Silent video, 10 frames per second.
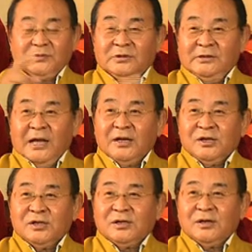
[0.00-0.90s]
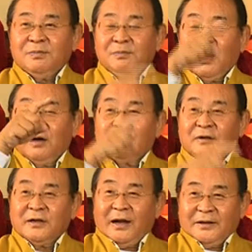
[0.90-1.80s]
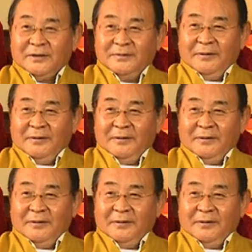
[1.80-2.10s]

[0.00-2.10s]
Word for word: Next is power of regret.